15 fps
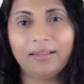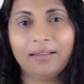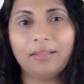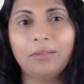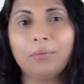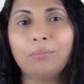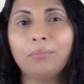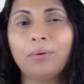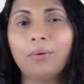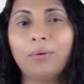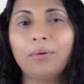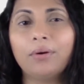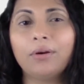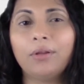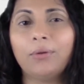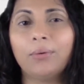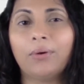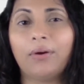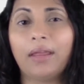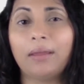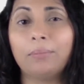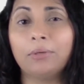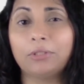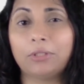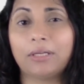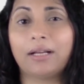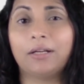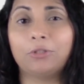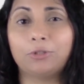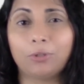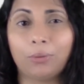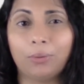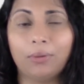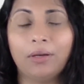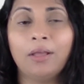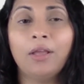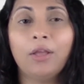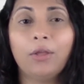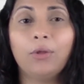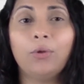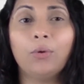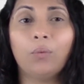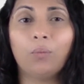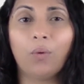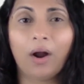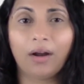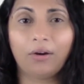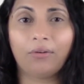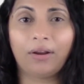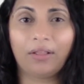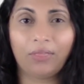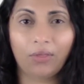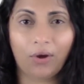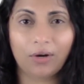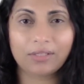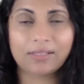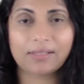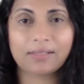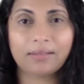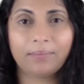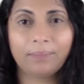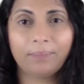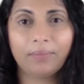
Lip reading: the more you're able to control your wandering thoughts.